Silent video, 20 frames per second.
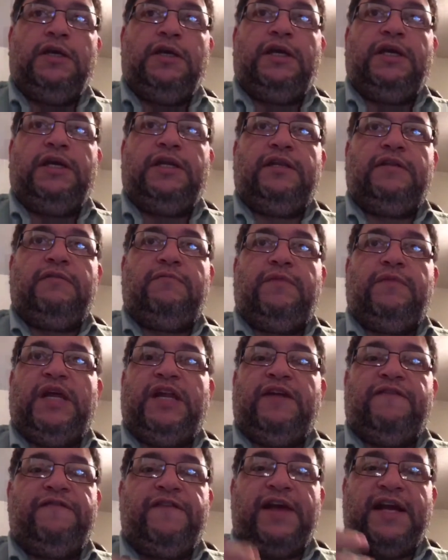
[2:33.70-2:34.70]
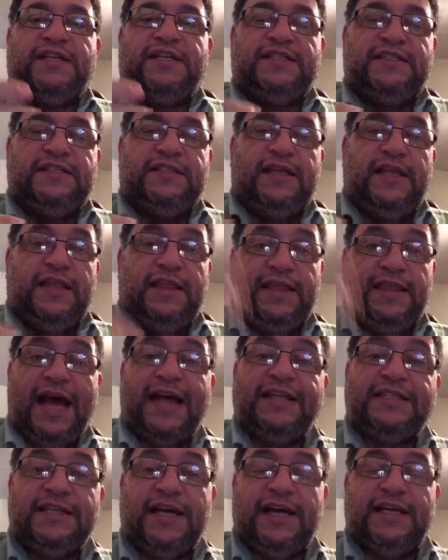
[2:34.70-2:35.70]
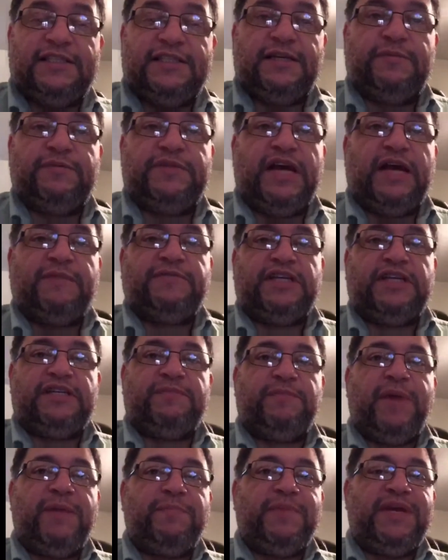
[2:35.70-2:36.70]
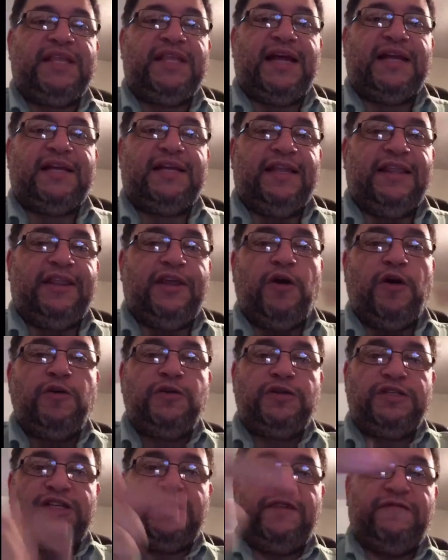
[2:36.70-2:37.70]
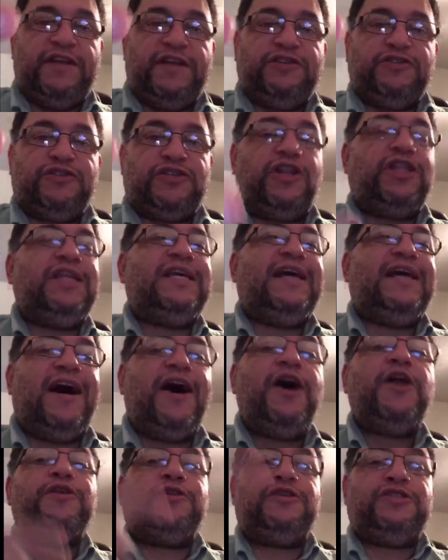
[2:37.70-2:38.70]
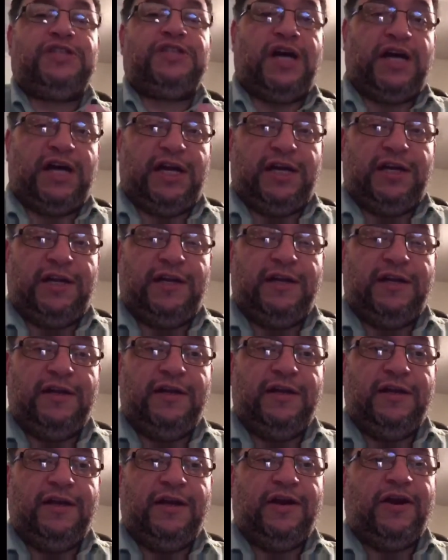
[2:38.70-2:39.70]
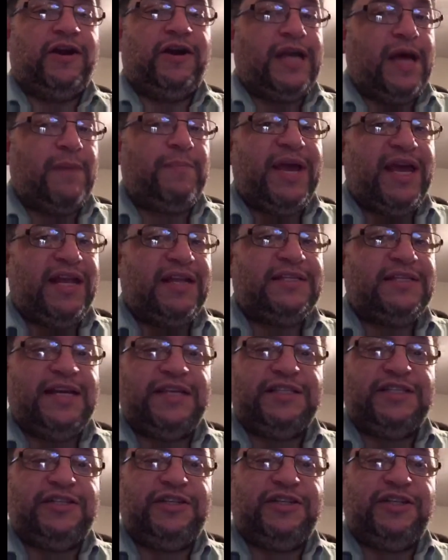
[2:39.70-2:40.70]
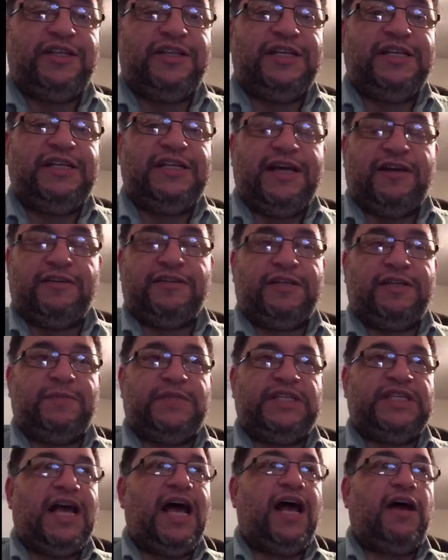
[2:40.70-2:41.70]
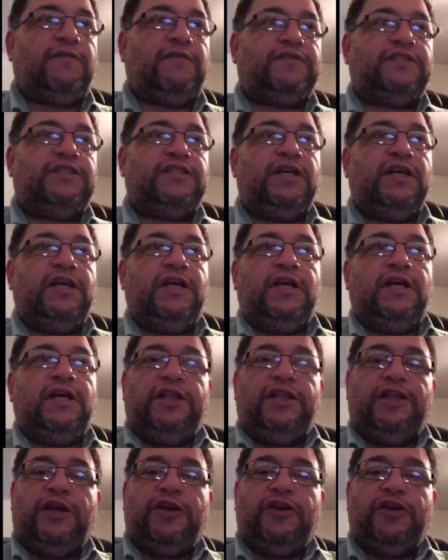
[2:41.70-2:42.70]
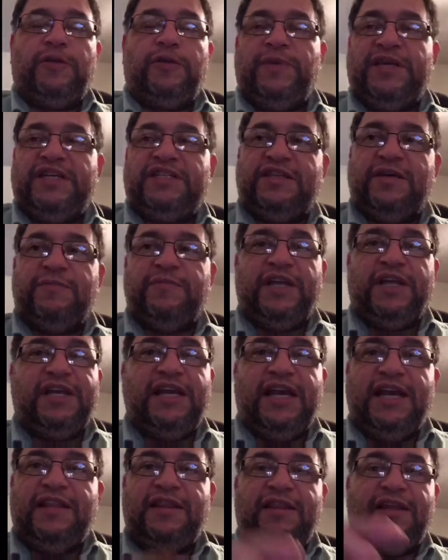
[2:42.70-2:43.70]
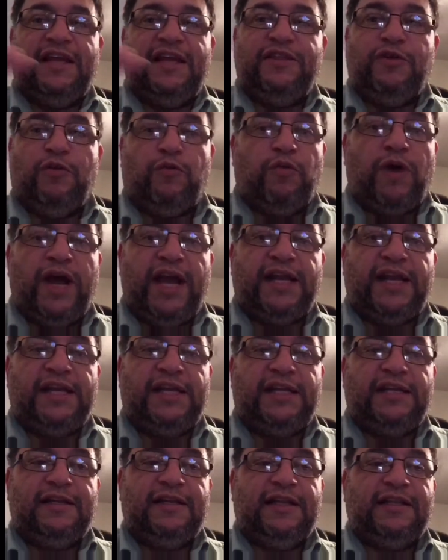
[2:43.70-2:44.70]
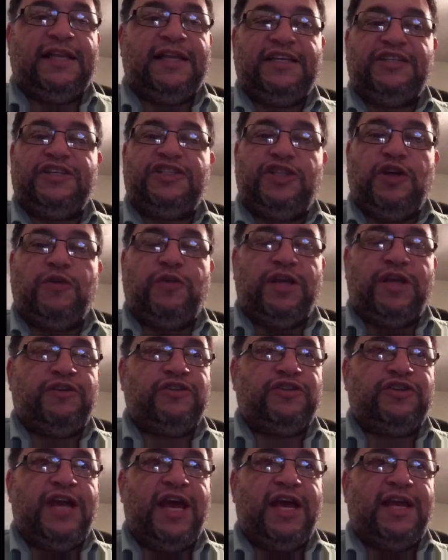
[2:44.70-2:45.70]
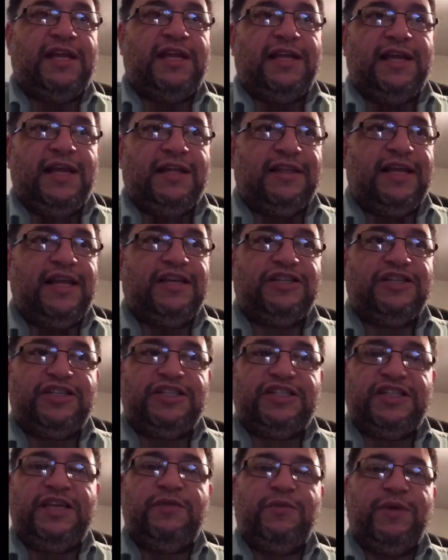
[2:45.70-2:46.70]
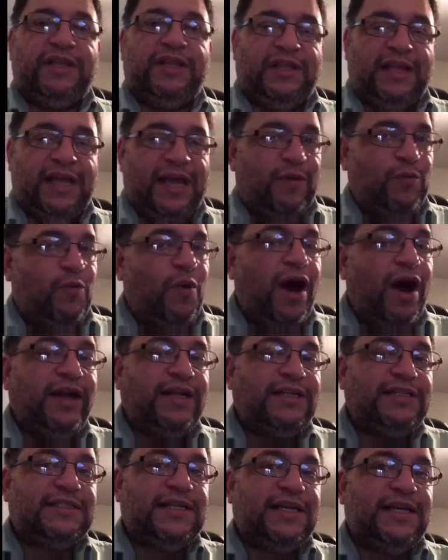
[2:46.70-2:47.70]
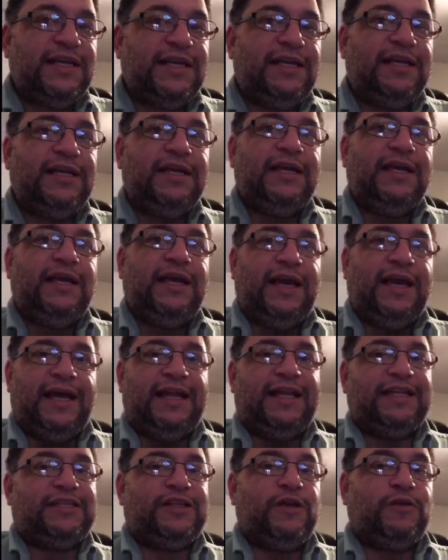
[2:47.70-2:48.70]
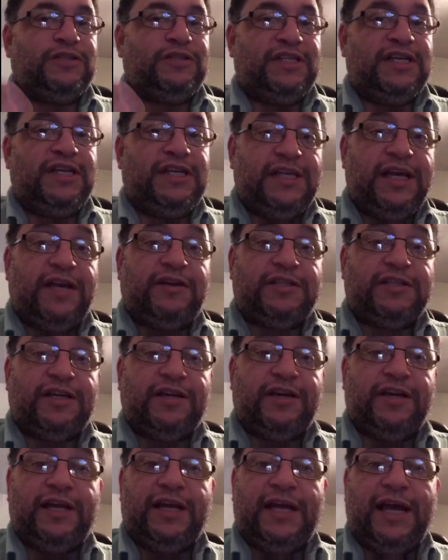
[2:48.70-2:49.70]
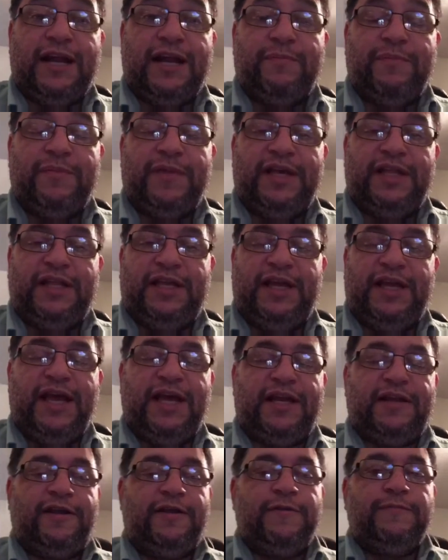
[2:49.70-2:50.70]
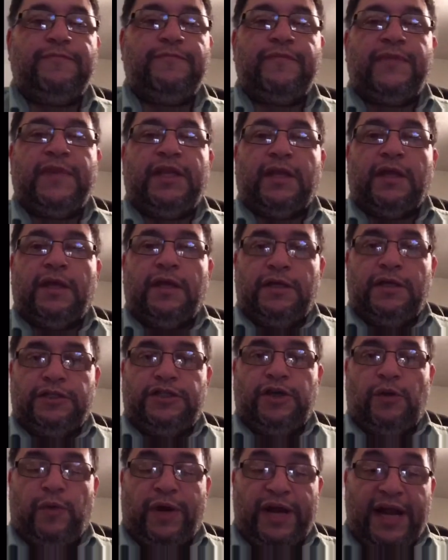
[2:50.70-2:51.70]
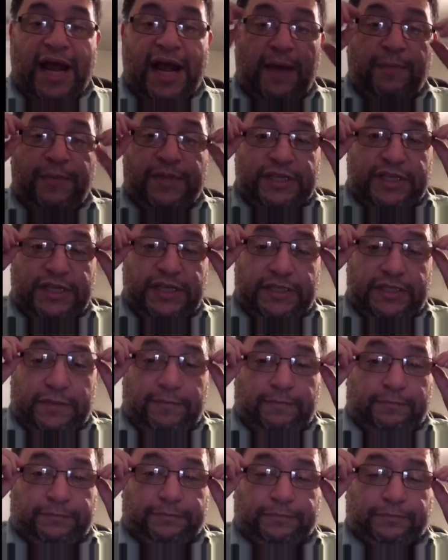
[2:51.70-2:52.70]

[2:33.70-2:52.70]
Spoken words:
It affects that side sometimes. It might be that those individuals on the other side are not paying attention to the details themselves. There could be something in the writing that they just don't understand, and yet they just see what they want to see, and it's those details that are going to get them in the end. So what happens is,